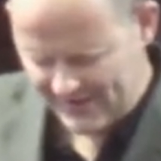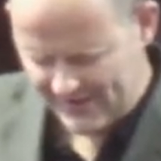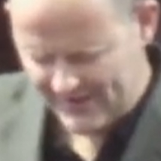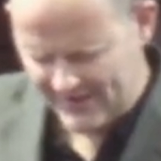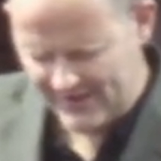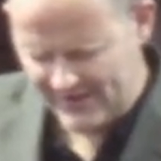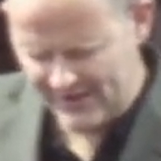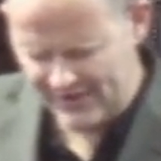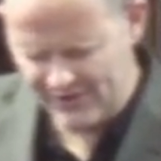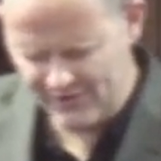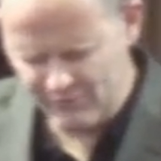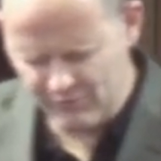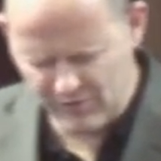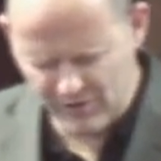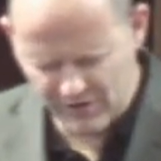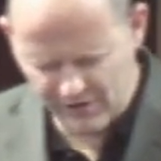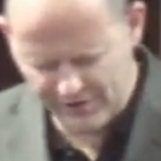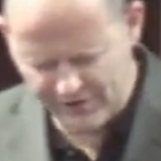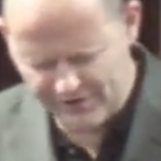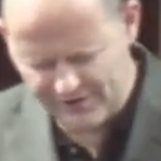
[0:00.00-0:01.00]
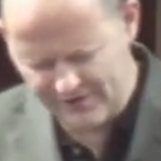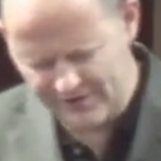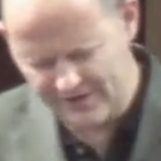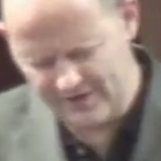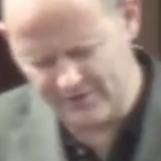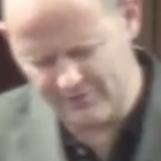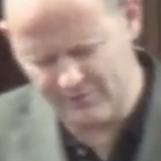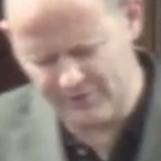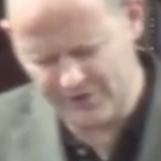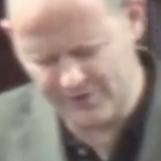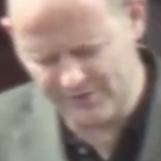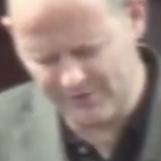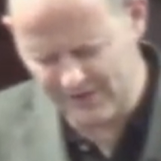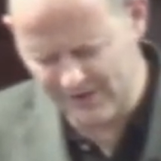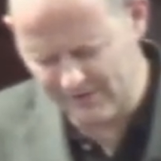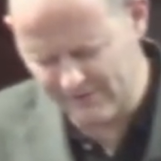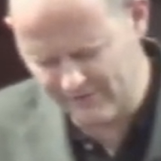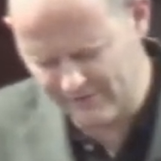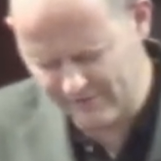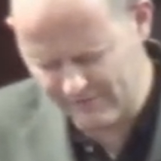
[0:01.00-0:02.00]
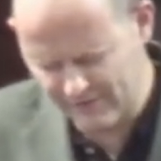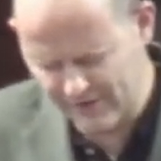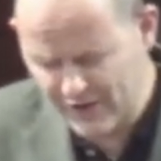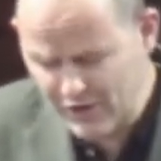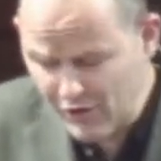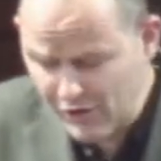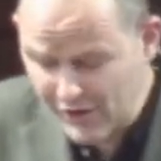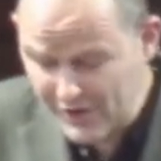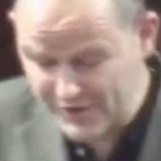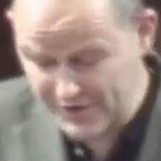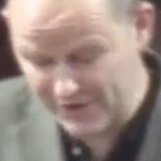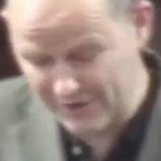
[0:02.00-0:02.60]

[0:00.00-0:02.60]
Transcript: the world in which we live. In all its